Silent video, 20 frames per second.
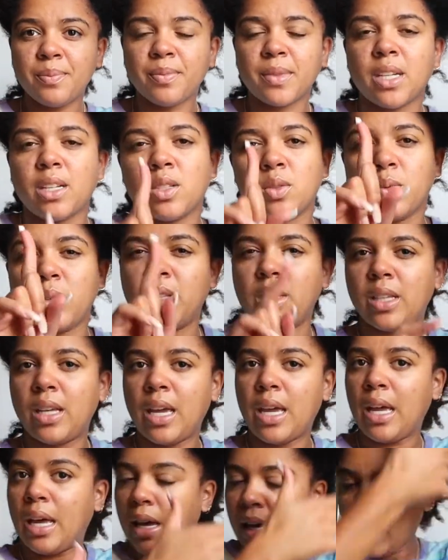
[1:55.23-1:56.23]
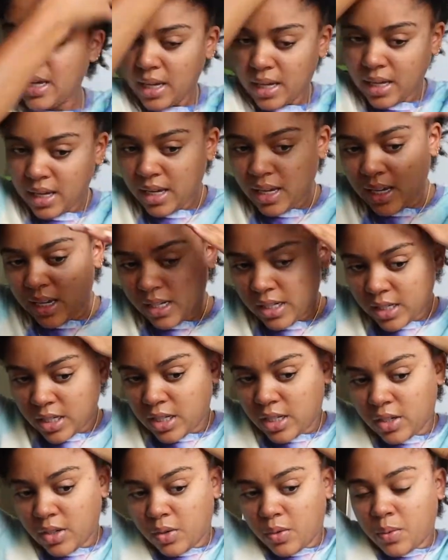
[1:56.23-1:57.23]
That is one thing
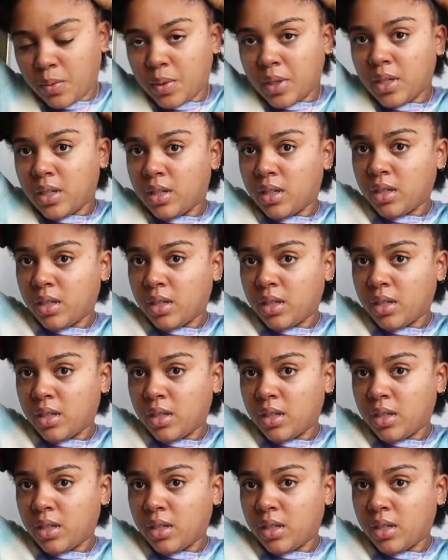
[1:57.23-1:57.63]
to